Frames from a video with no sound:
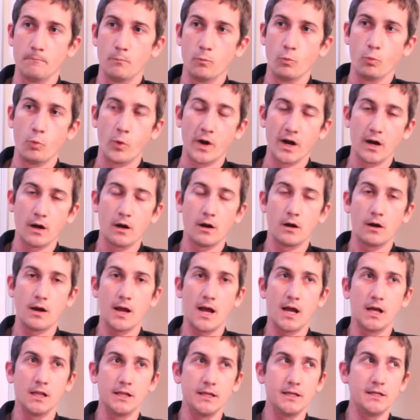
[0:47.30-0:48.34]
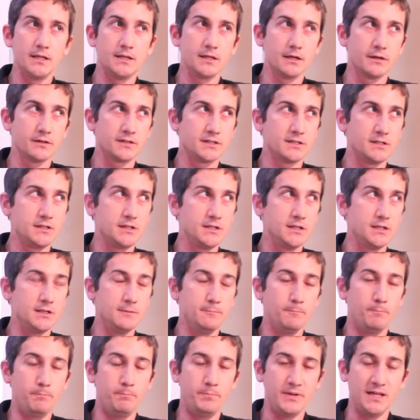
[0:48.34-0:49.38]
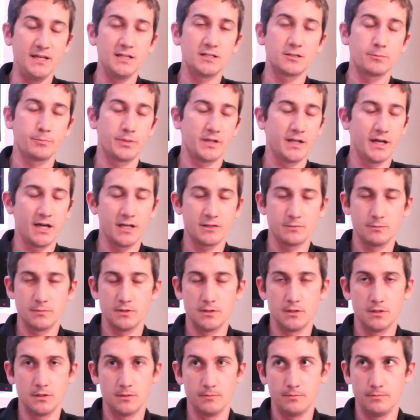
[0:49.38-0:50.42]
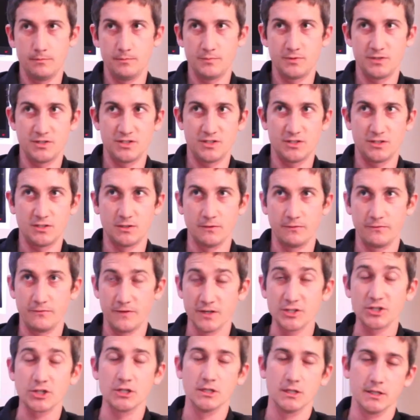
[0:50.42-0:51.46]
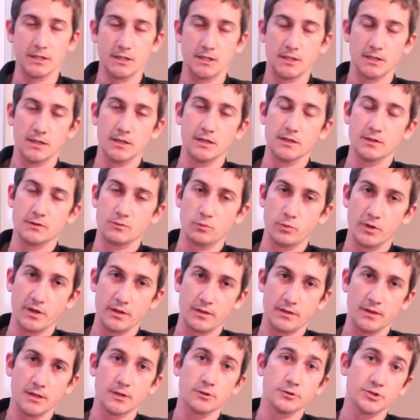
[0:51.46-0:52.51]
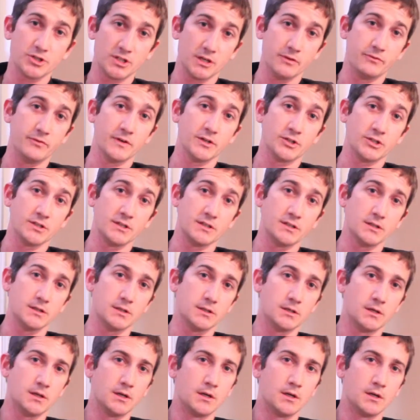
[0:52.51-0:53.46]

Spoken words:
Where LED LCD beats plasma sufficiently is with energy efficiency.